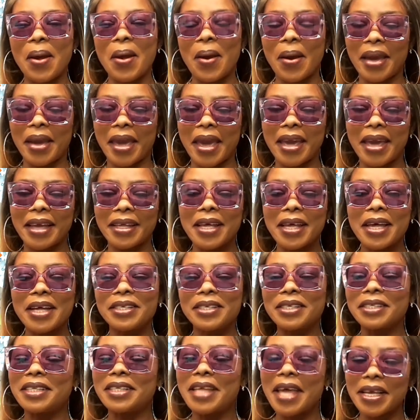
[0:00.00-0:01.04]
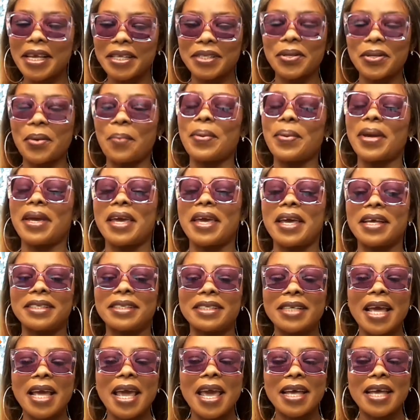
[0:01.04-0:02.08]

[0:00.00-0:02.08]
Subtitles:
Okay, today's topic is